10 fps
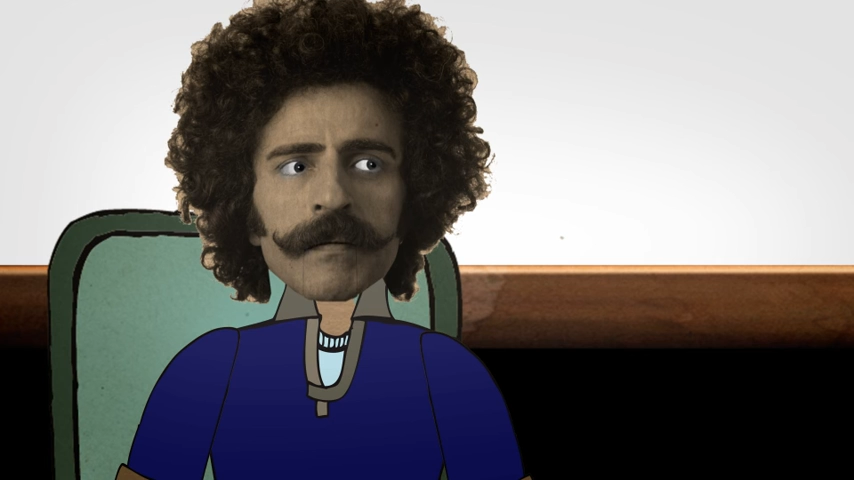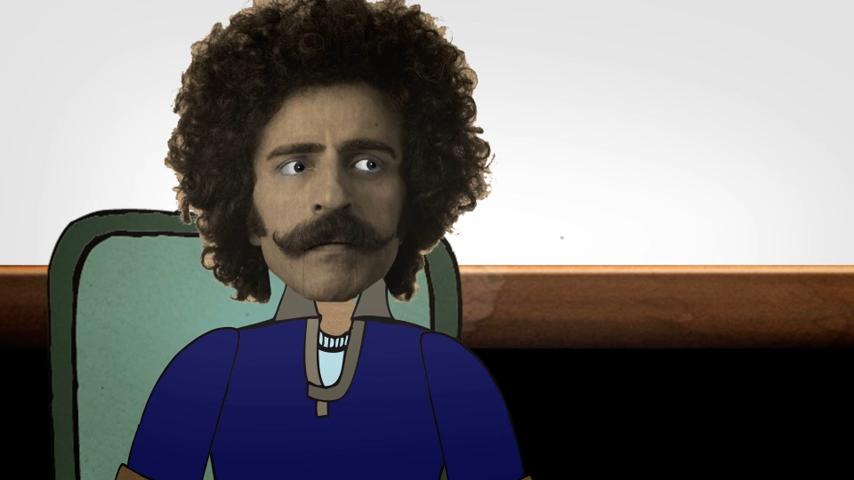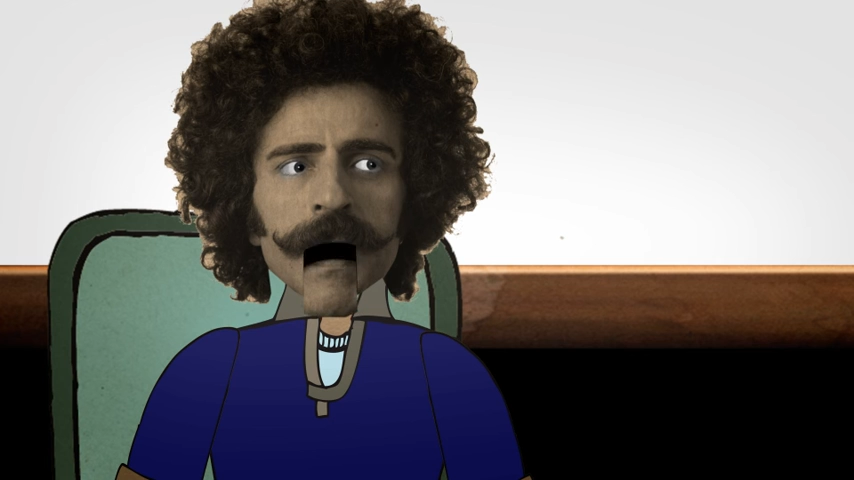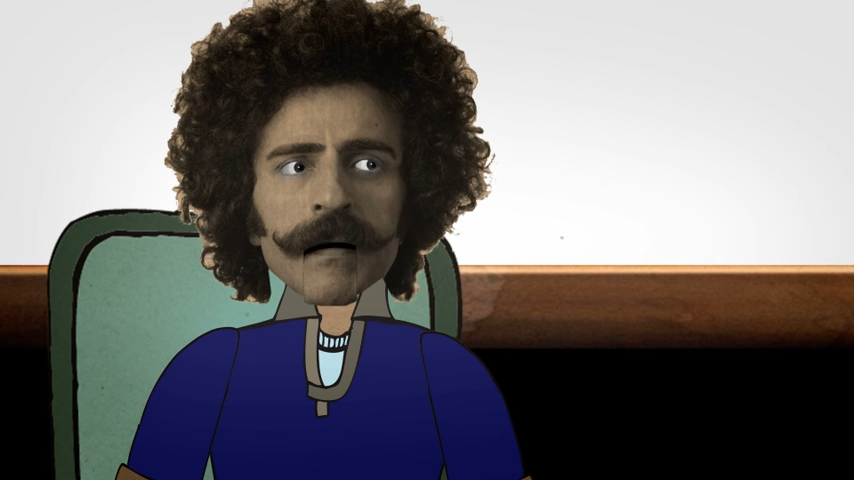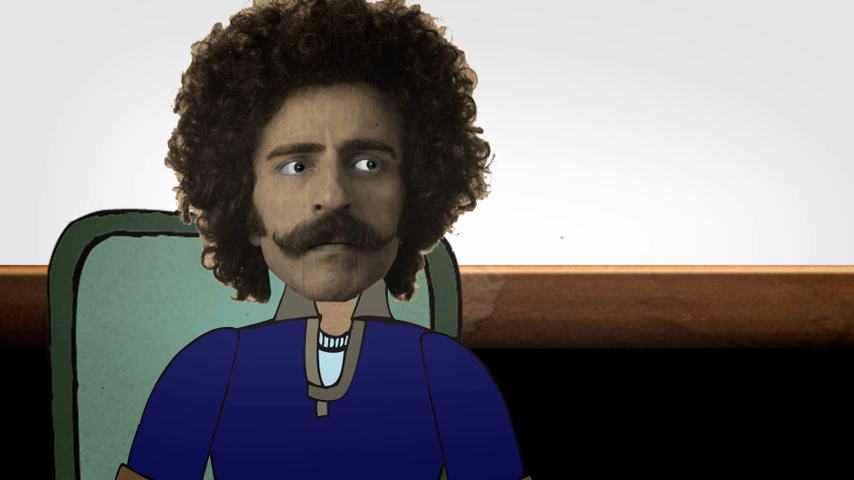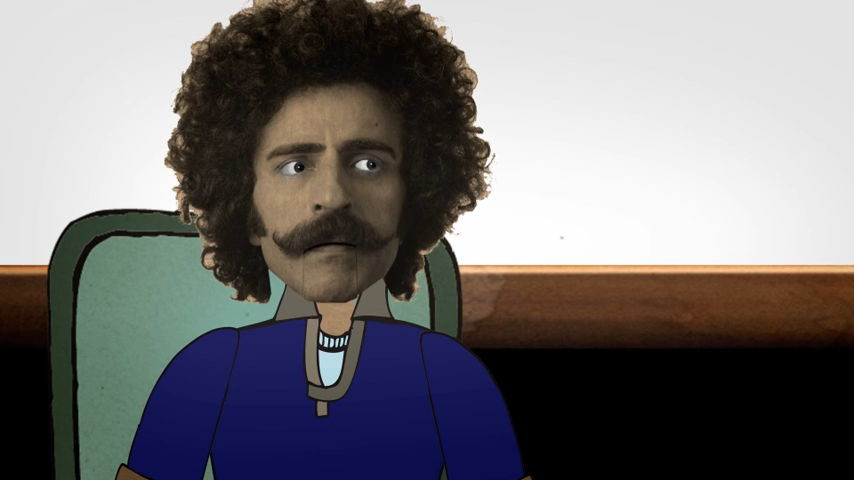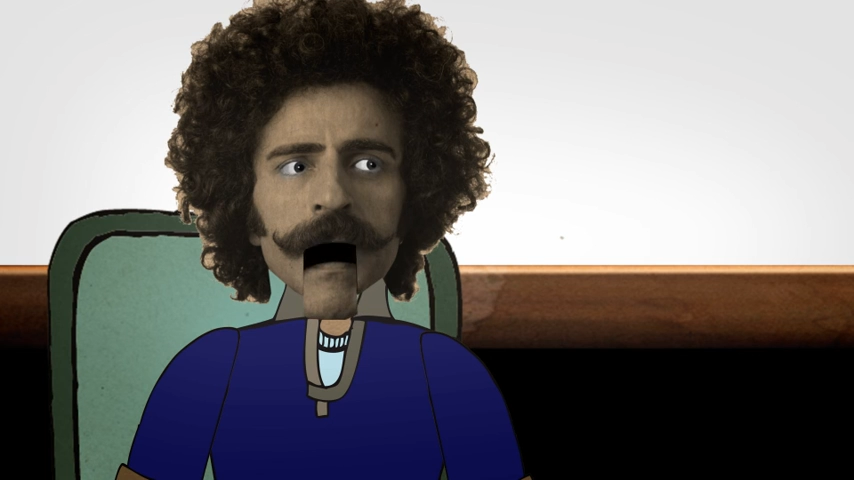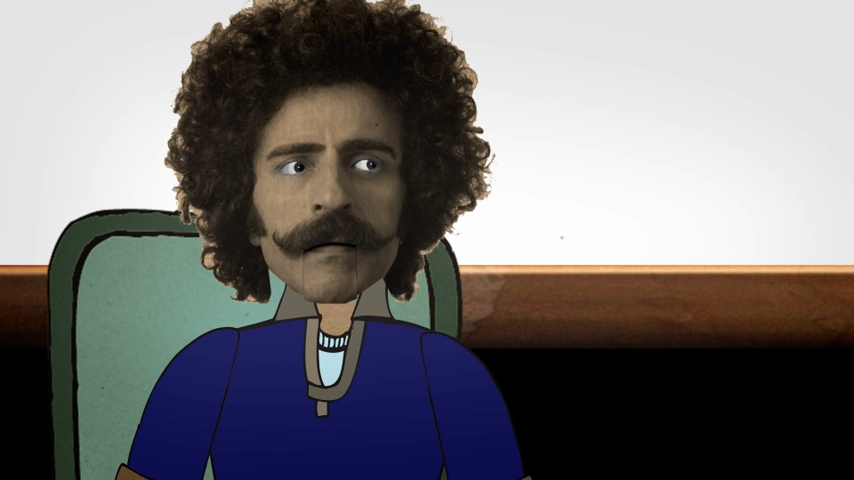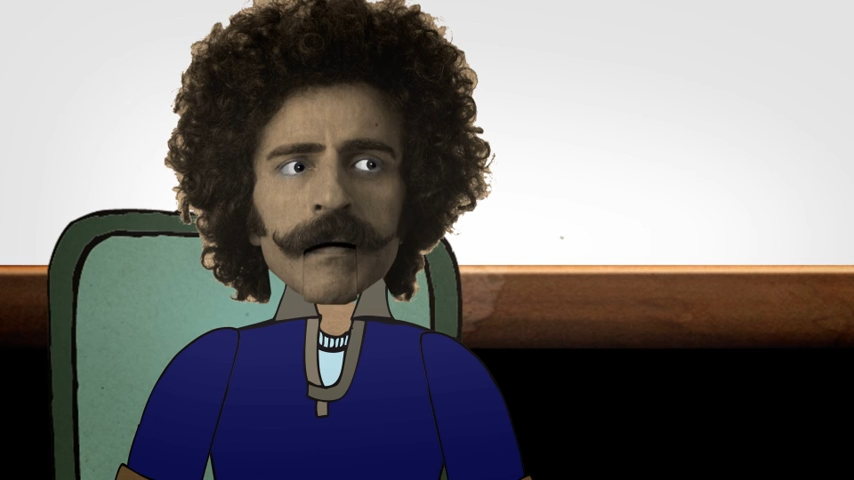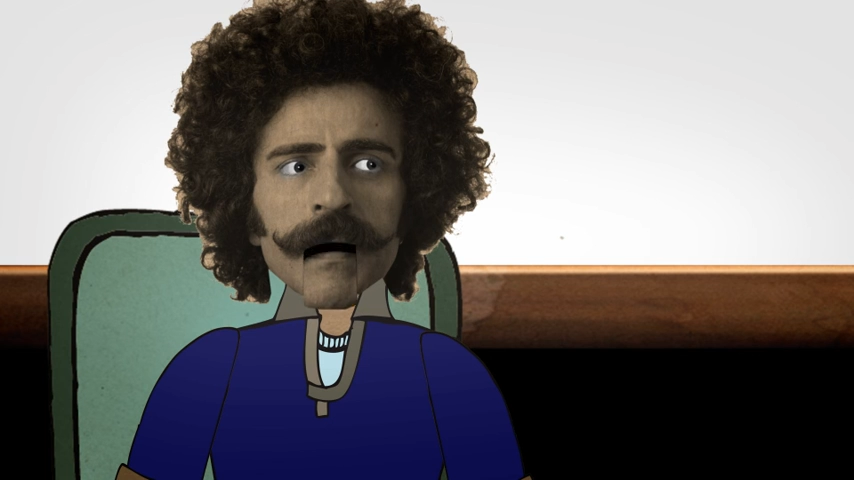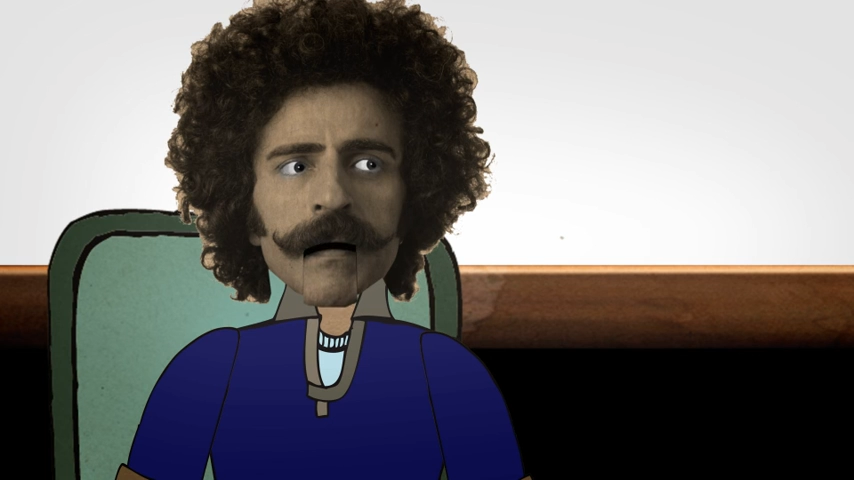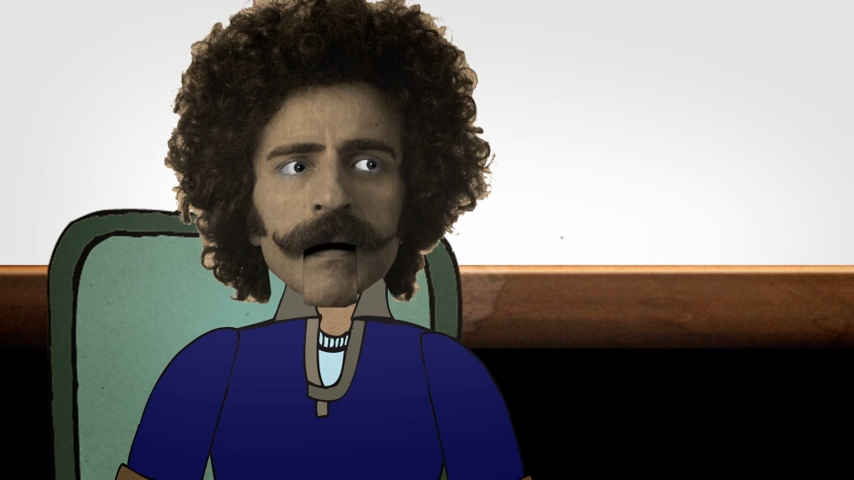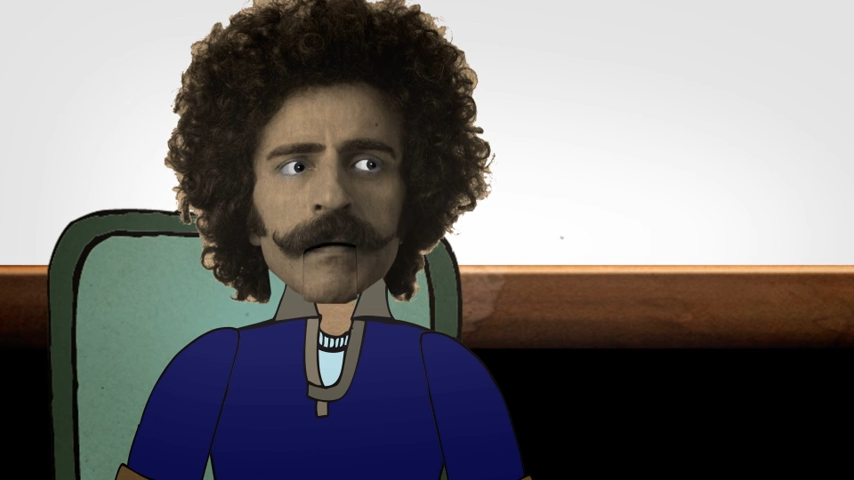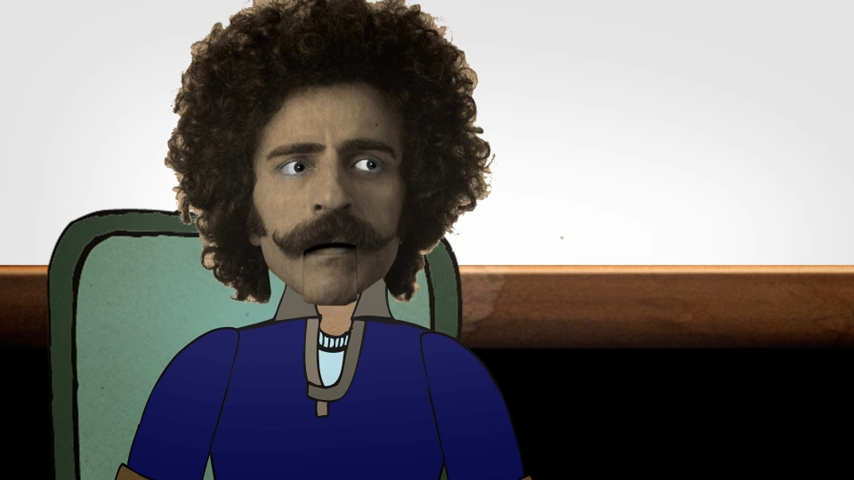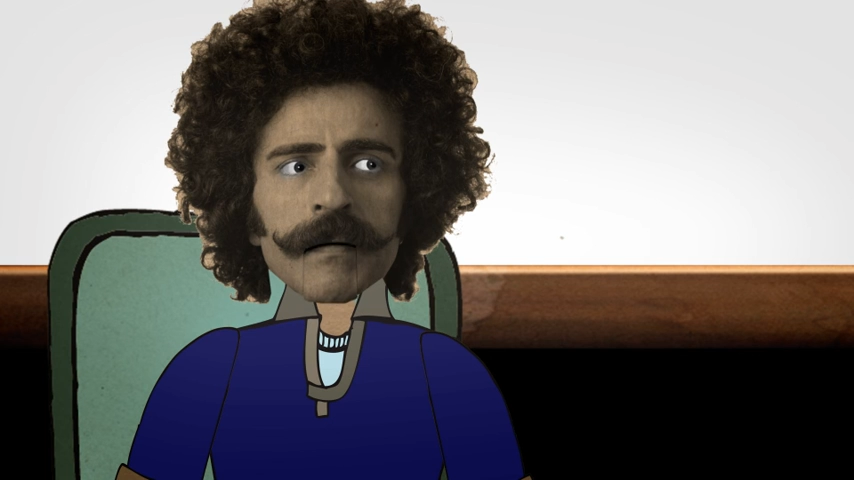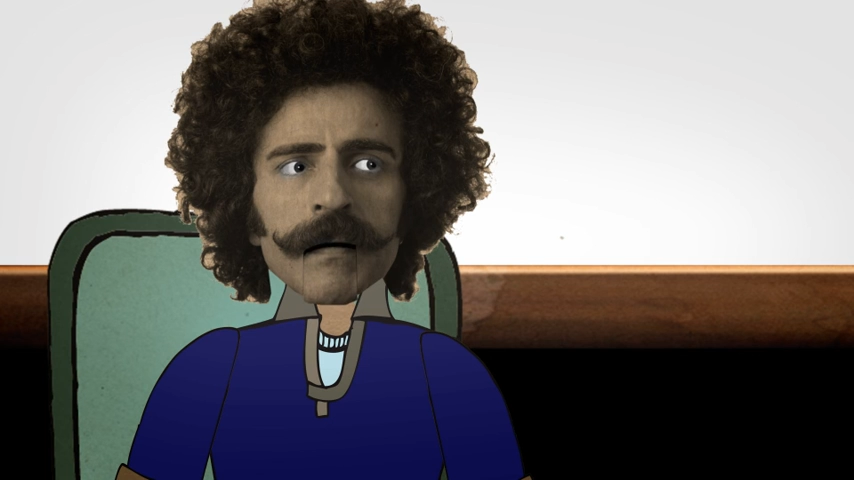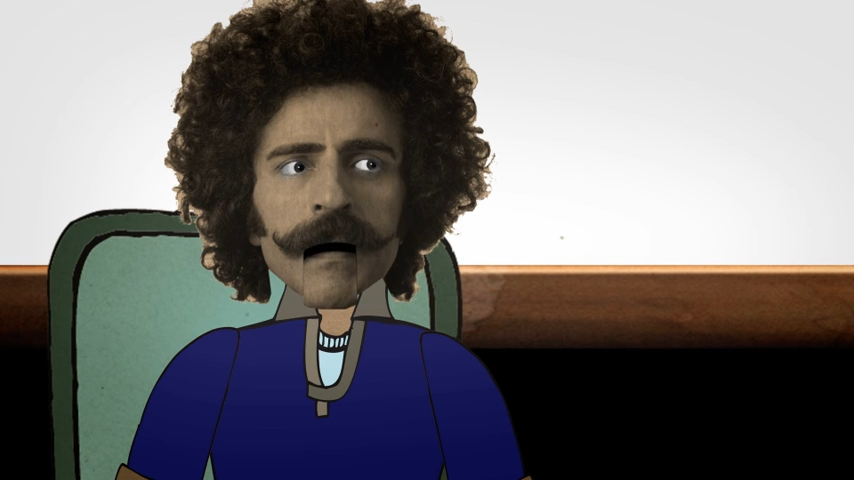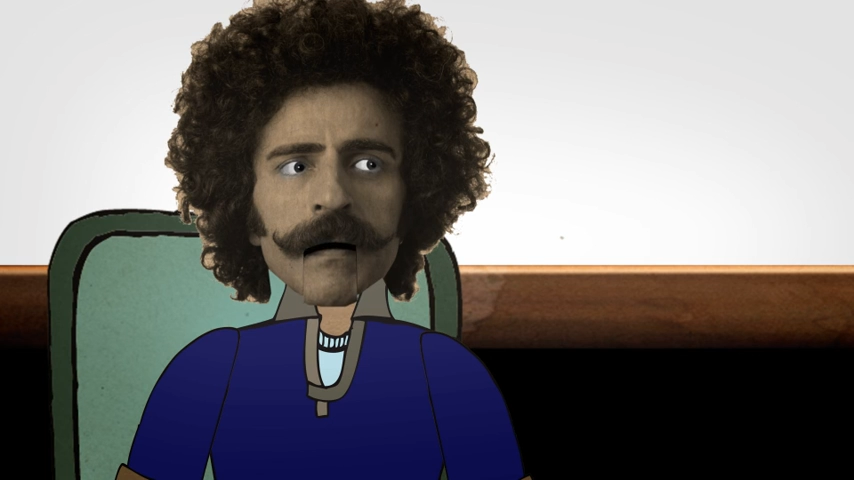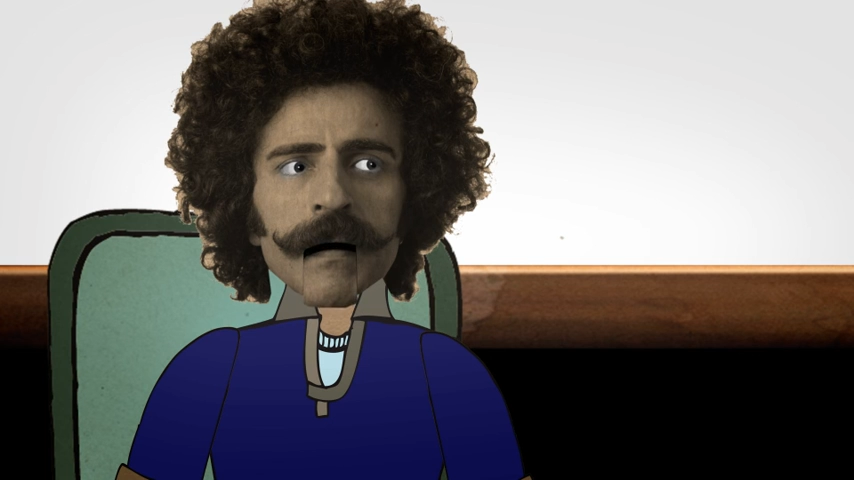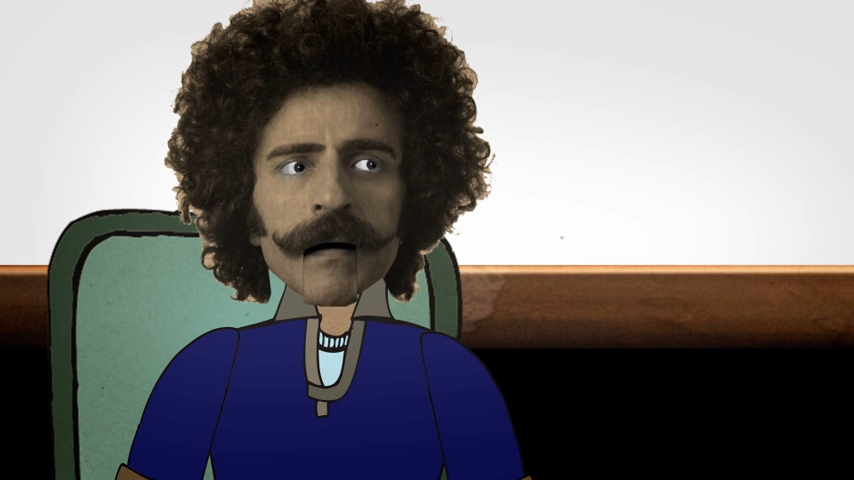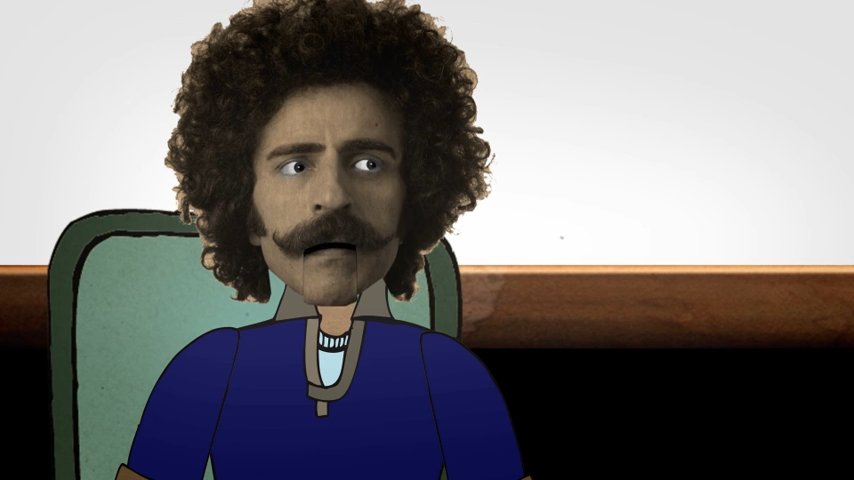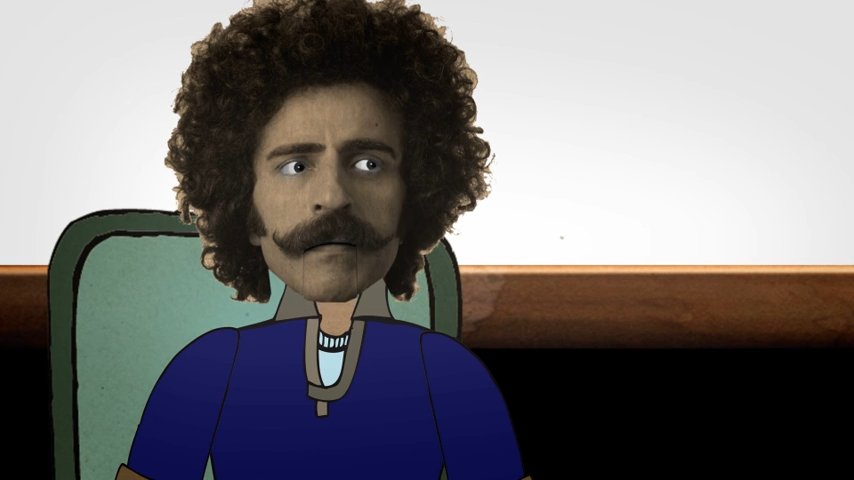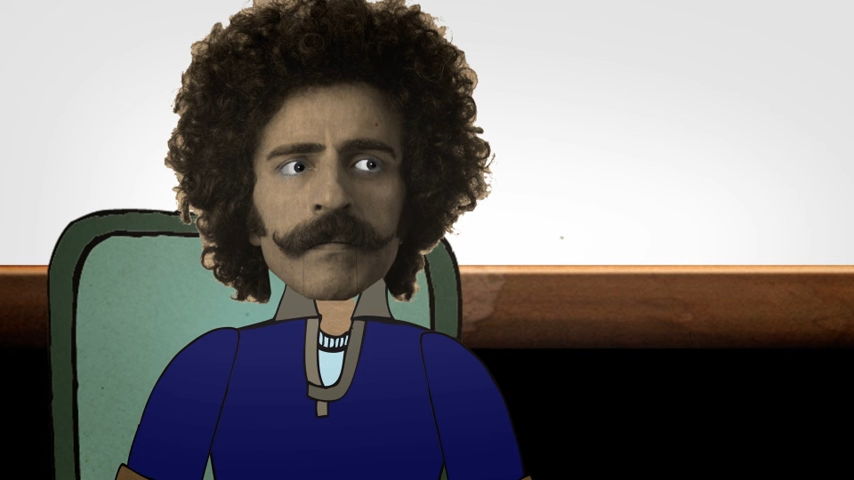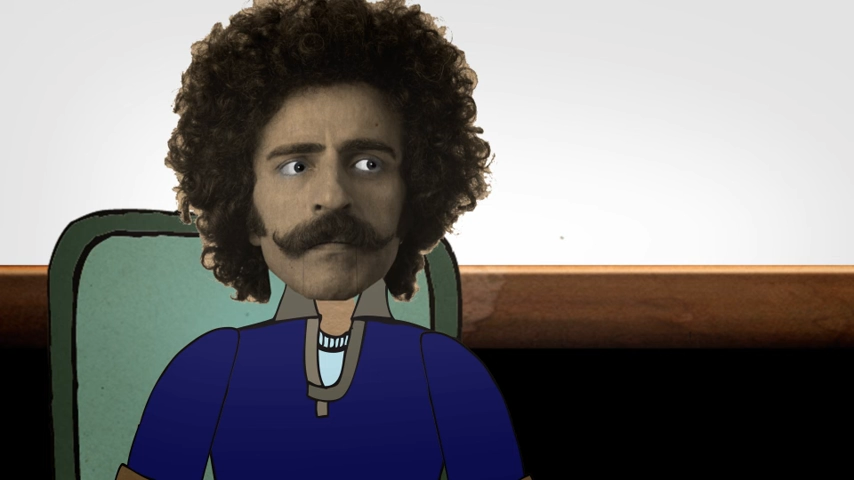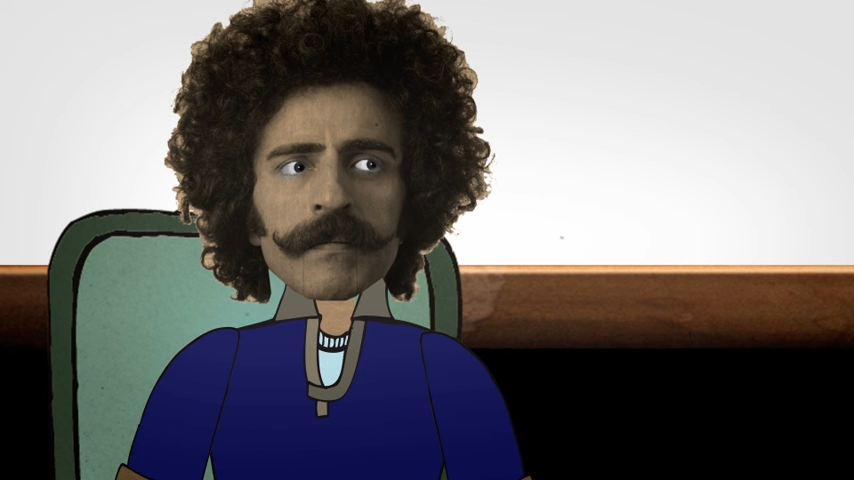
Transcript: You present to the whole school in